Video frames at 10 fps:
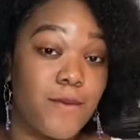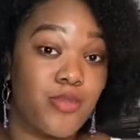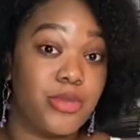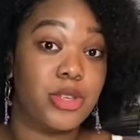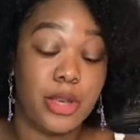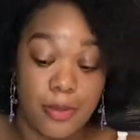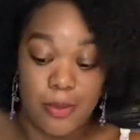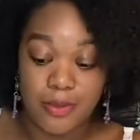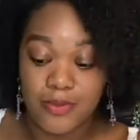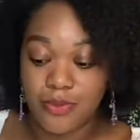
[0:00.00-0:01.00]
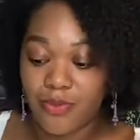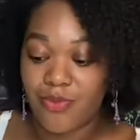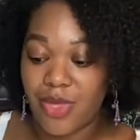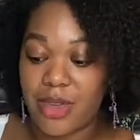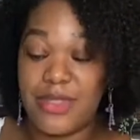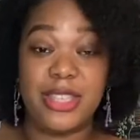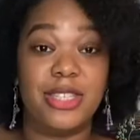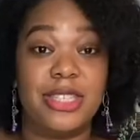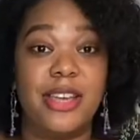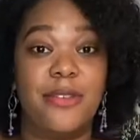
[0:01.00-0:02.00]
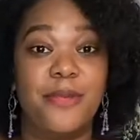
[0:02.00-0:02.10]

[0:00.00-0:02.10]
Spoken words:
It's good. That's good stuff.